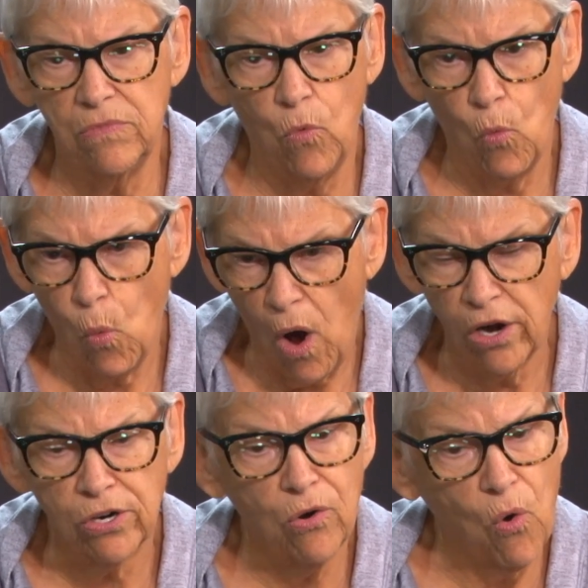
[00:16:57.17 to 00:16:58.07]

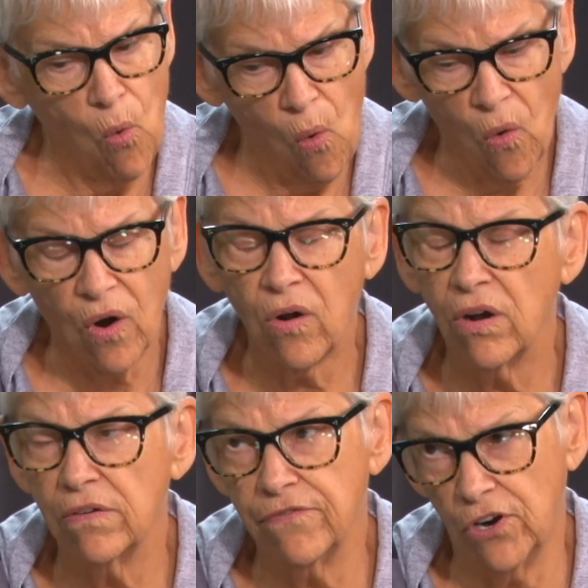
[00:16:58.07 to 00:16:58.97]
water or
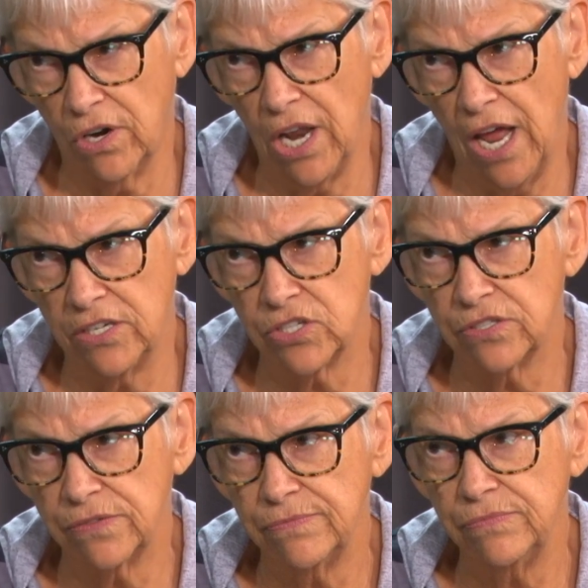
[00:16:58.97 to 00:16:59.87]
fertilizer.